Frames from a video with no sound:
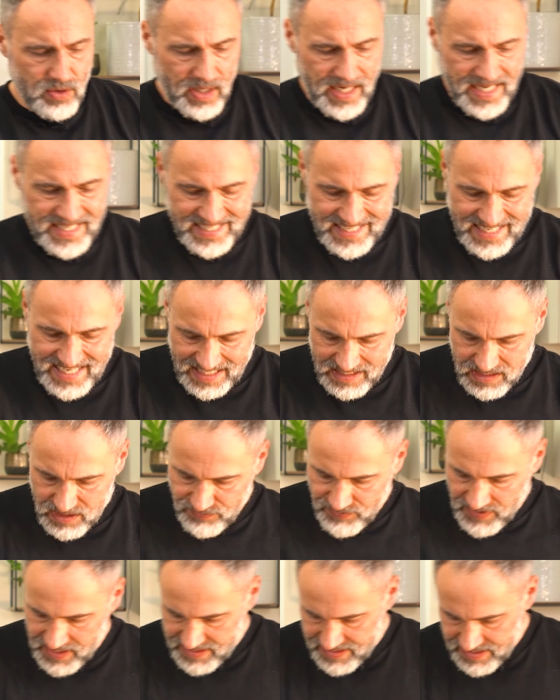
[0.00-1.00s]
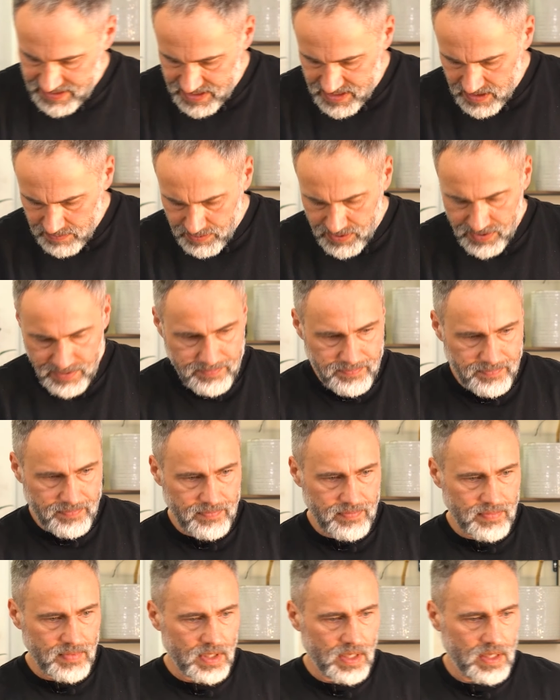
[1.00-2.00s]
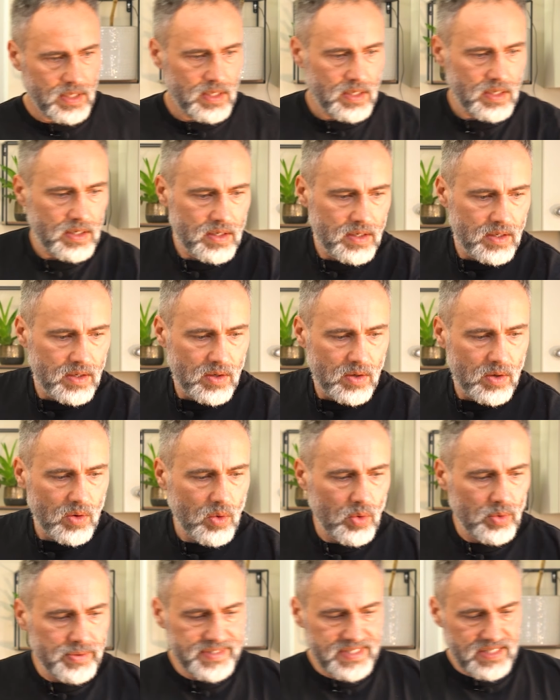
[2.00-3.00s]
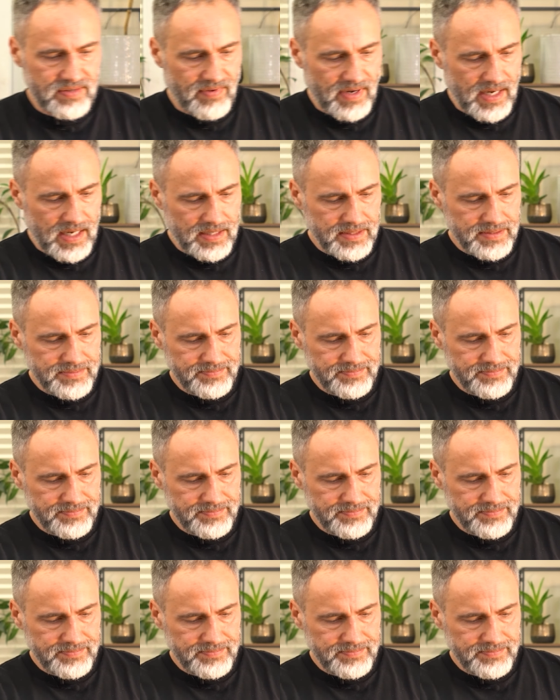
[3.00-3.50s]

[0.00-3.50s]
whip up a really fast dip right now, and that is